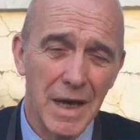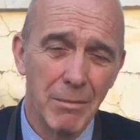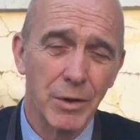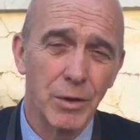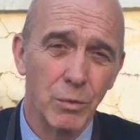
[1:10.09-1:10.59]

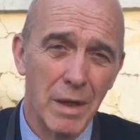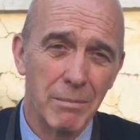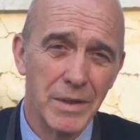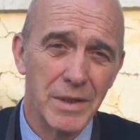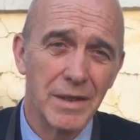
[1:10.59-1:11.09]
chemical
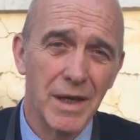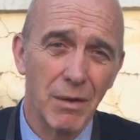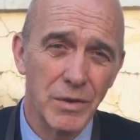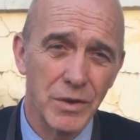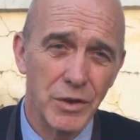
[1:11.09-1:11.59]
weapons
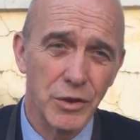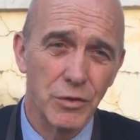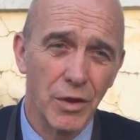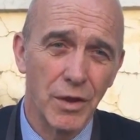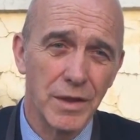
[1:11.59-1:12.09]
that was
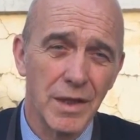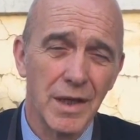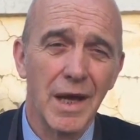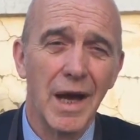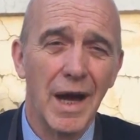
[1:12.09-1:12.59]
destroyed
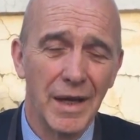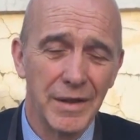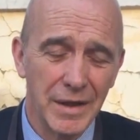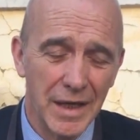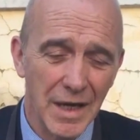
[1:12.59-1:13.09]

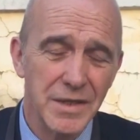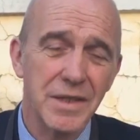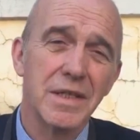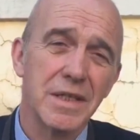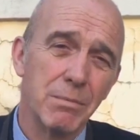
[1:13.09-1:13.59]
and the
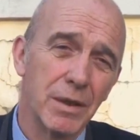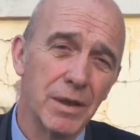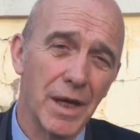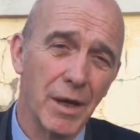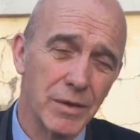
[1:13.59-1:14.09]
gas
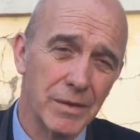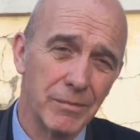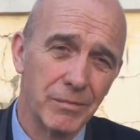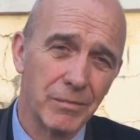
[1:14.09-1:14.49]
spilled out.